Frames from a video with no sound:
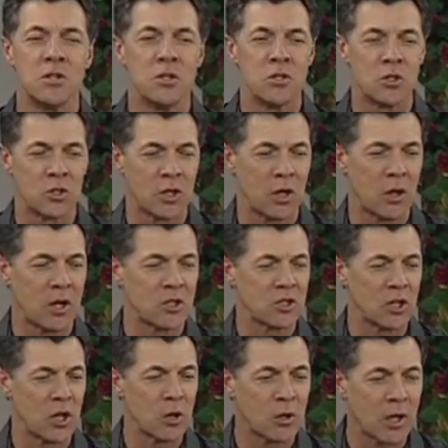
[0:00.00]
So I
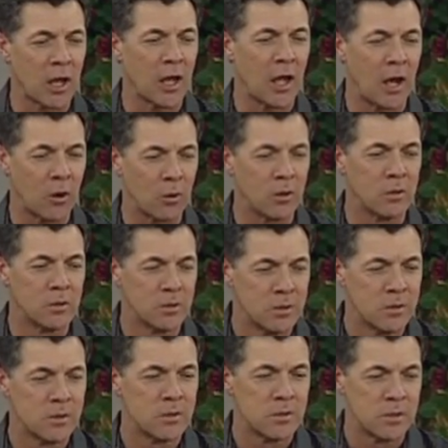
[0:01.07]
said, okay, Howard.
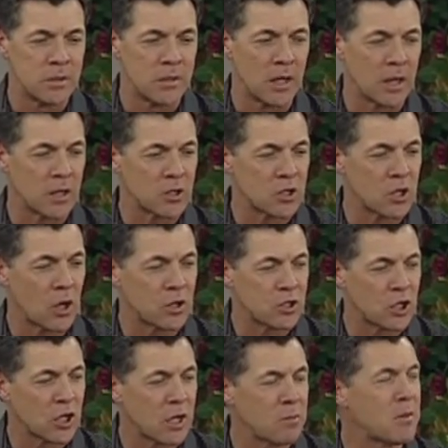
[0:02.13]
And so I
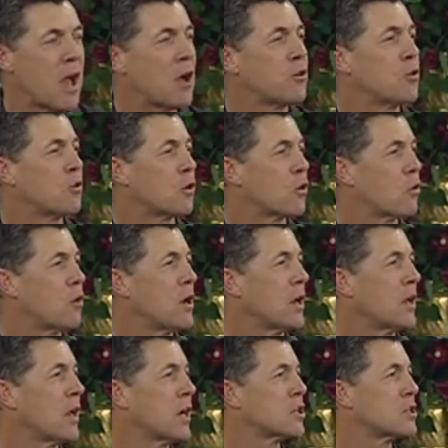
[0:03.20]
took him down to the creek
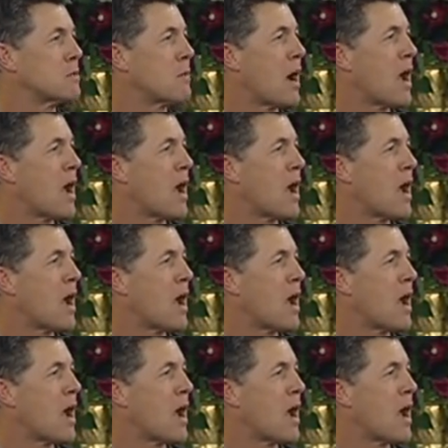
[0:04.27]
next to my